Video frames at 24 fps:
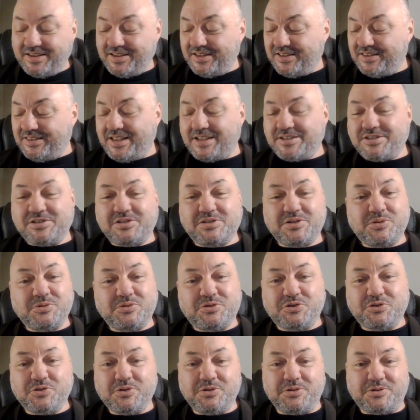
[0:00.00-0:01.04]
That's so
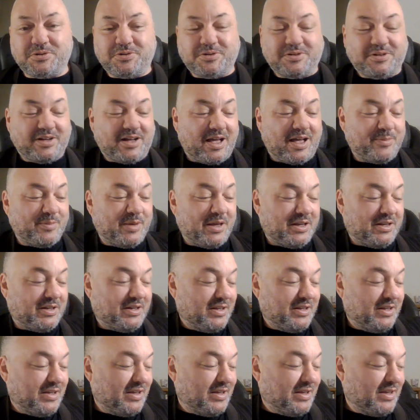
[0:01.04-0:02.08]
true. I mean,
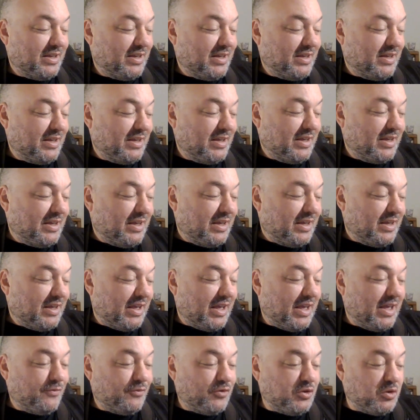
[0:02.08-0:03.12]

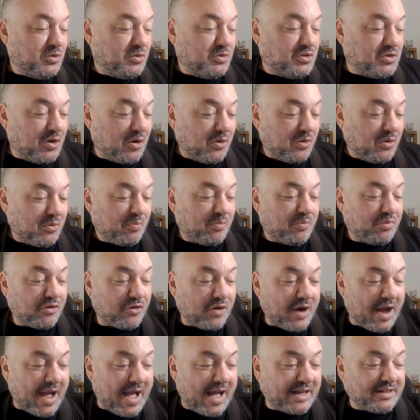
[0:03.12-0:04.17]
if you don't
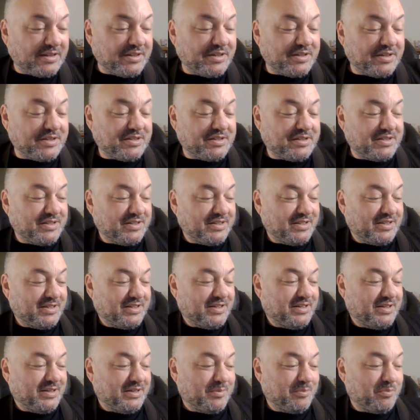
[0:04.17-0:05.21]
practice
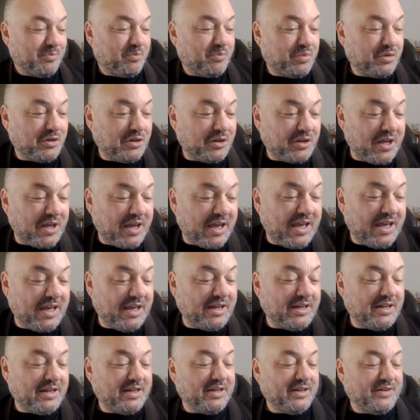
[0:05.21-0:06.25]

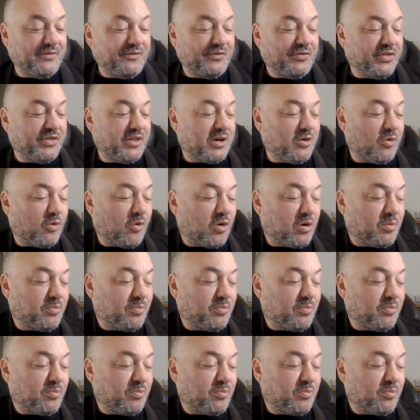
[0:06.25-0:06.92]
playing the chord